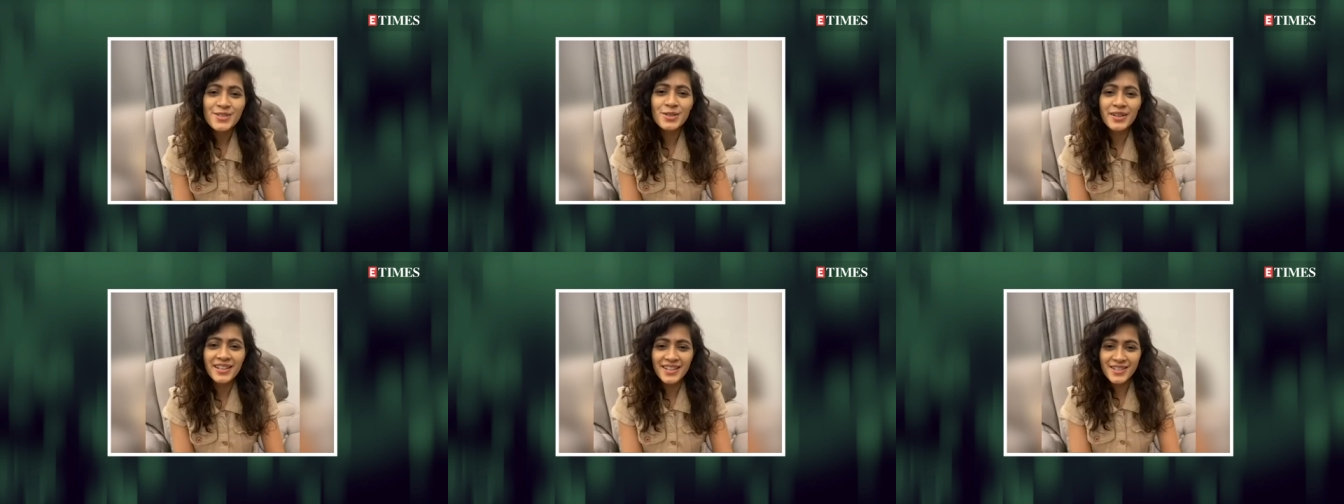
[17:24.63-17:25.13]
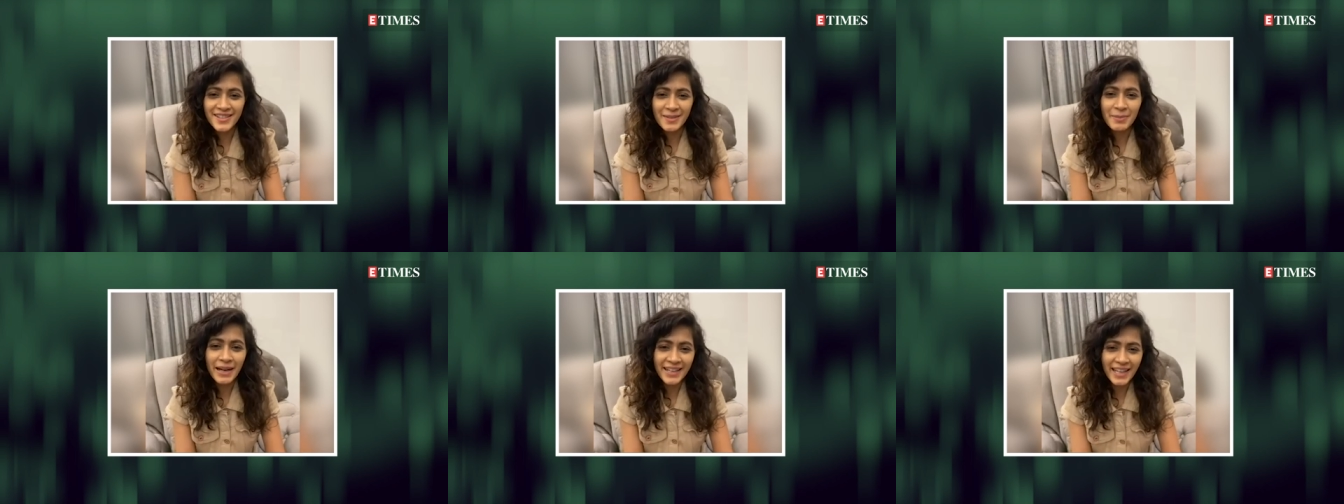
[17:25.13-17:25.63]
So
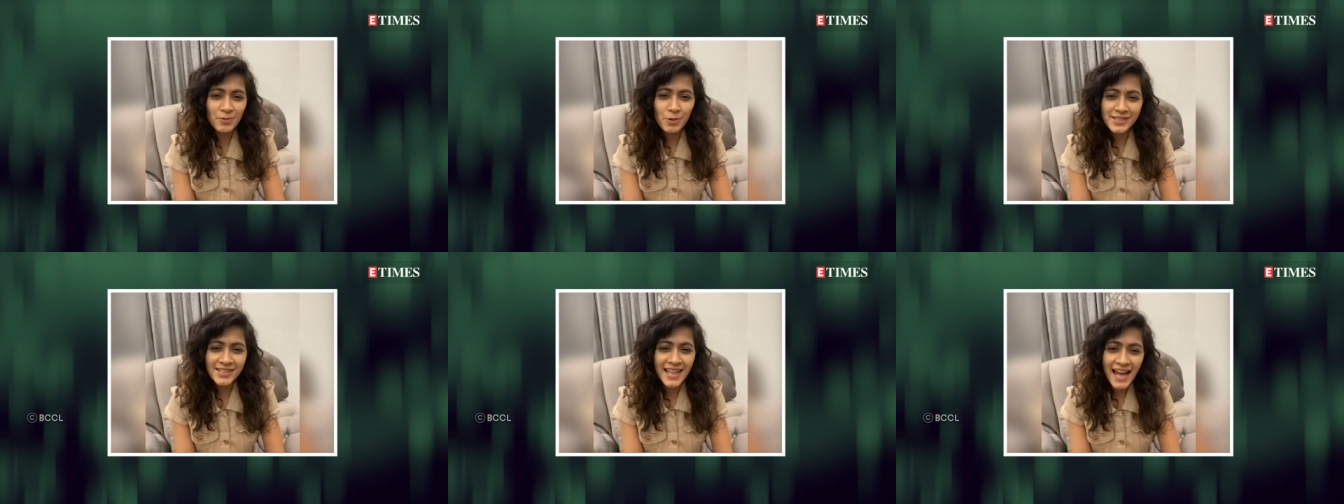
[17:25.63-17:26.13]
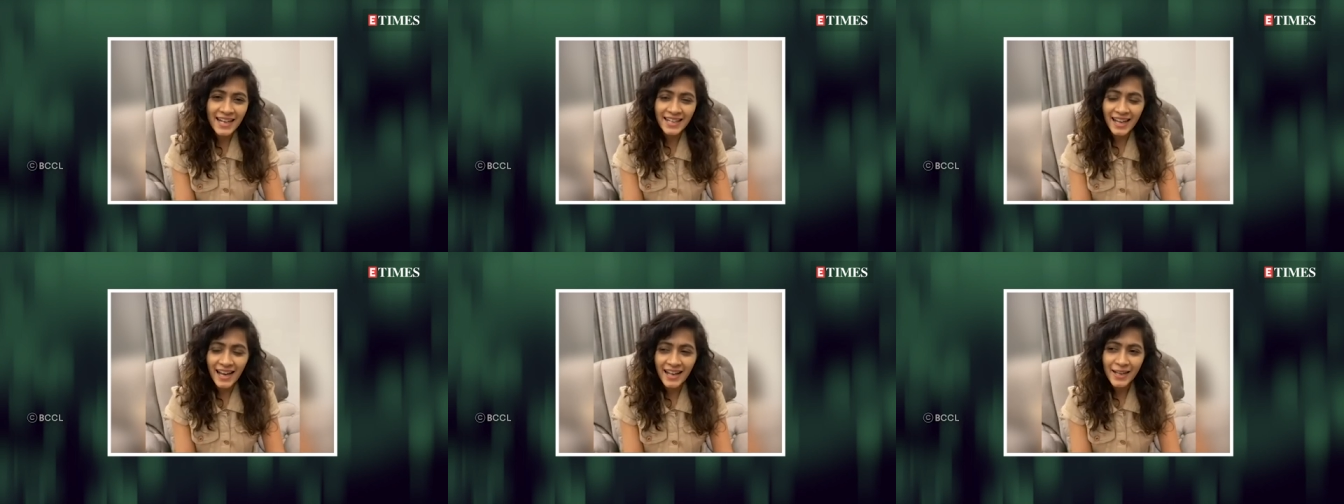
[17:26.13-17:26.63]
initially my take was that
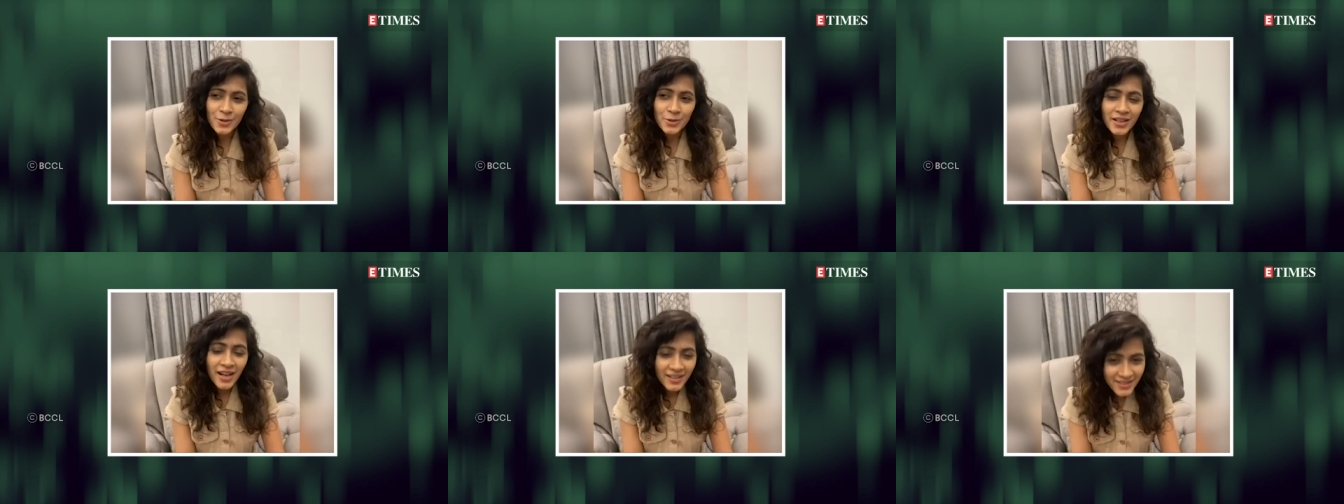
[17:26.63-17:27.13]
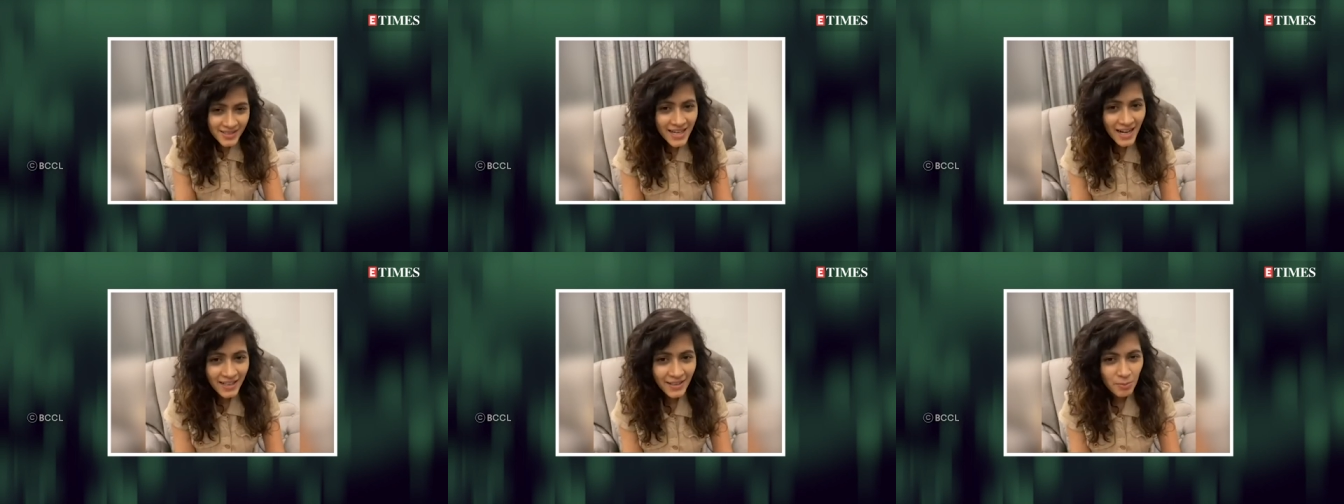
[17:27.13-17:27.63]
I couldn't
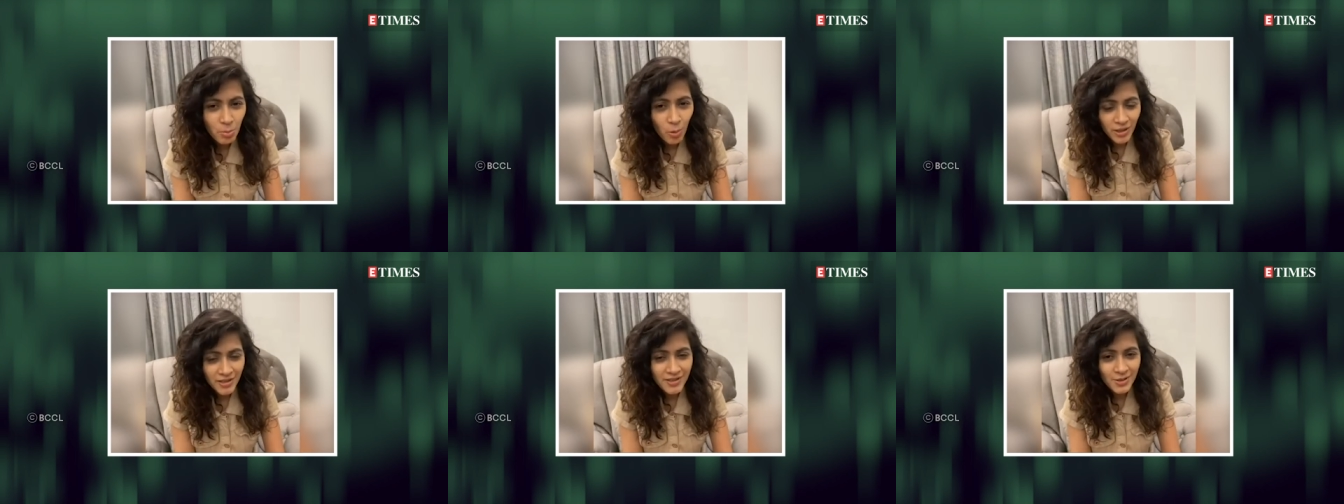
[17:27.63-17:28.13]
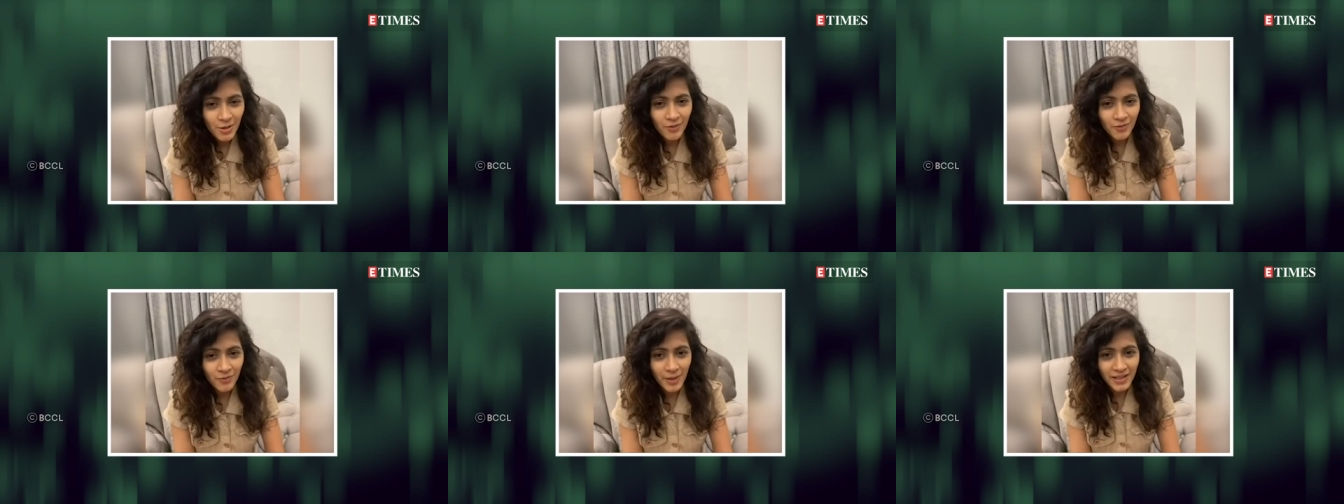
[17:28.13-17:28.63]
understand the importance
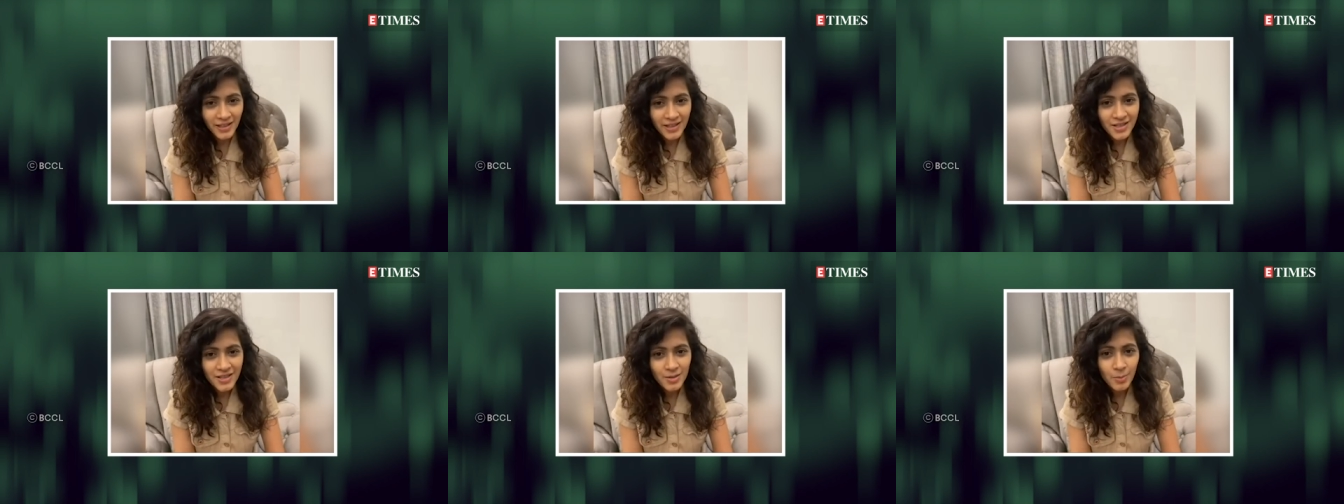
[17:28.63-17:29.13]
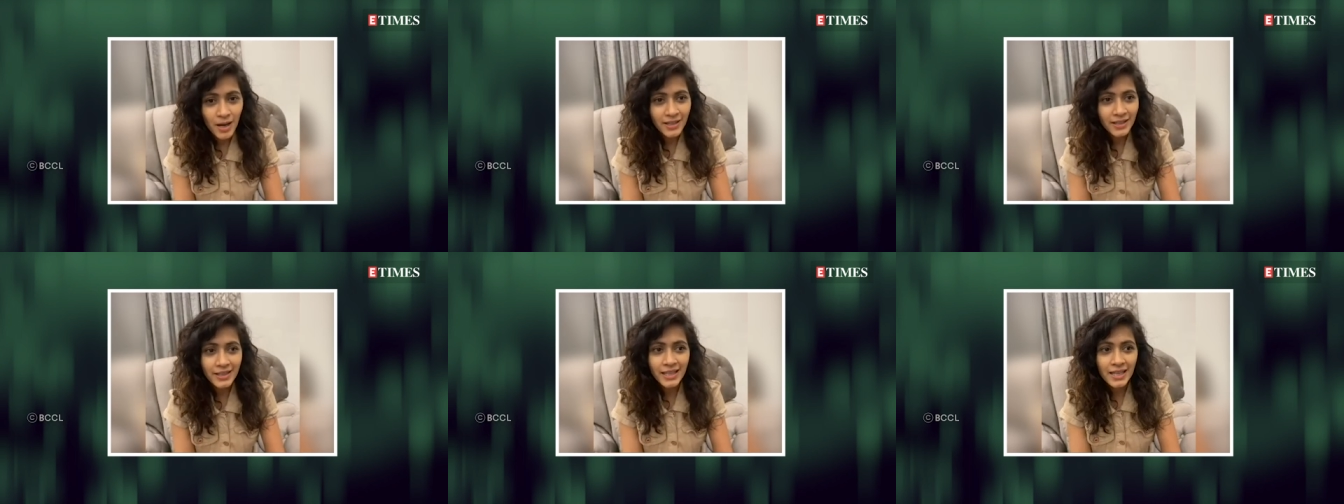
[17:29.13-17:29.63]
of meditation,
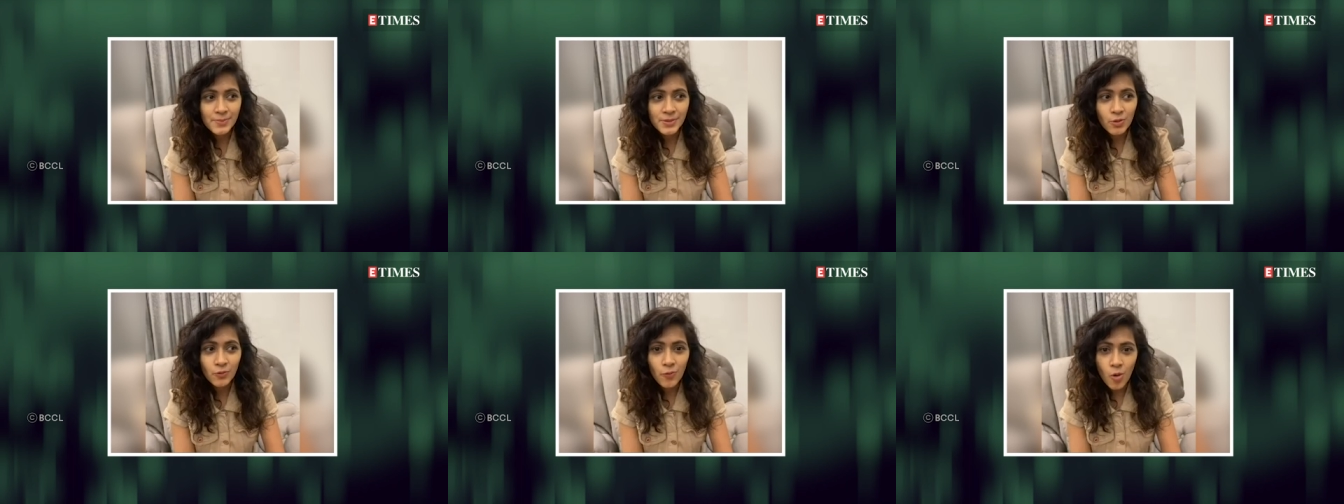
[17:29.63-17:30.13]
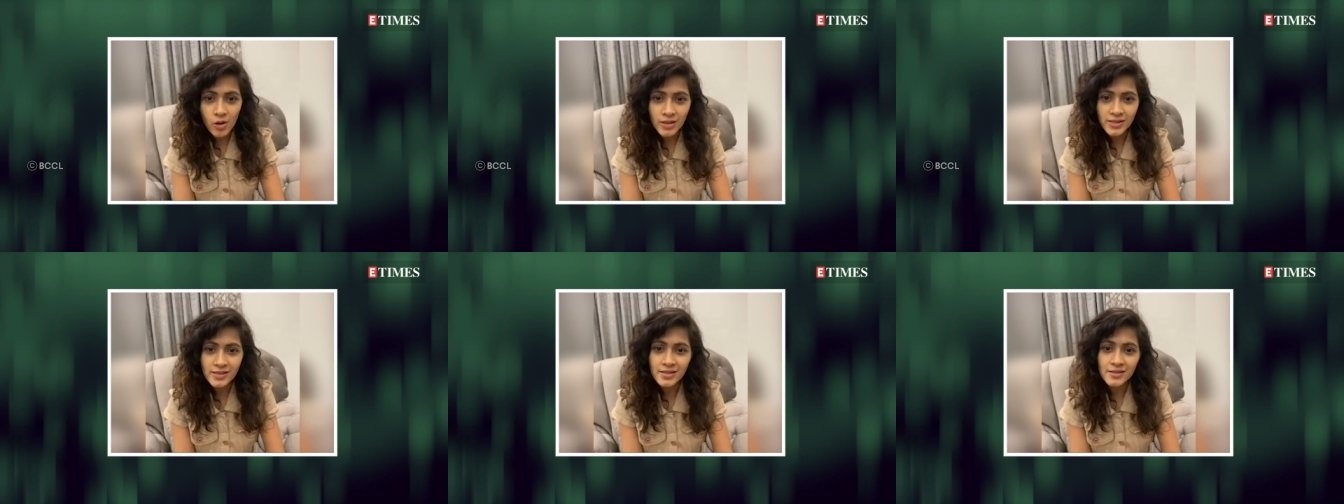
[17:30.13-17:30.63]
but it keeps you
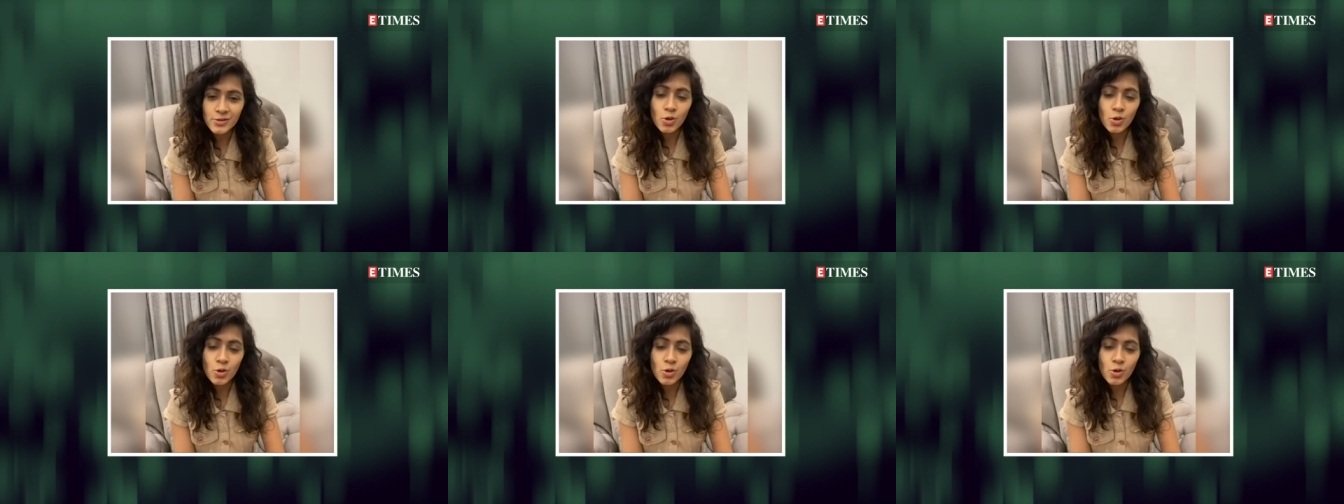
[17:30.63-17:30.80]
focused,